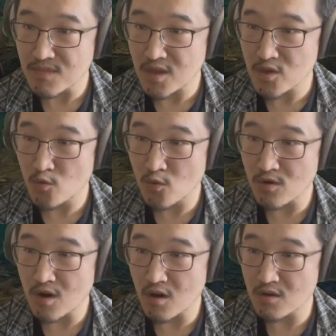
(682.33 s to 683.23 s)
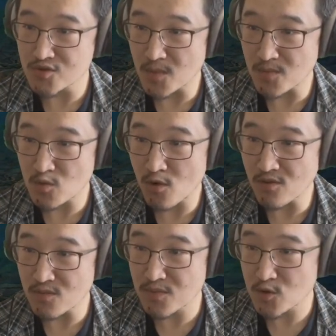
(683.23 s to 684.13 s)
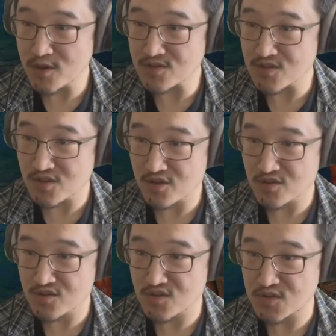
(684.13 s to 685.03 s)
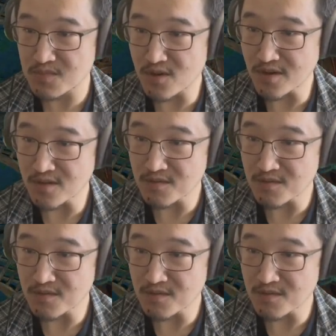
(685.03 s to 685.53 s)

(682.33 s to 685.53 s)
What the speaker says: And on top of one of the buildings, there's a zip line.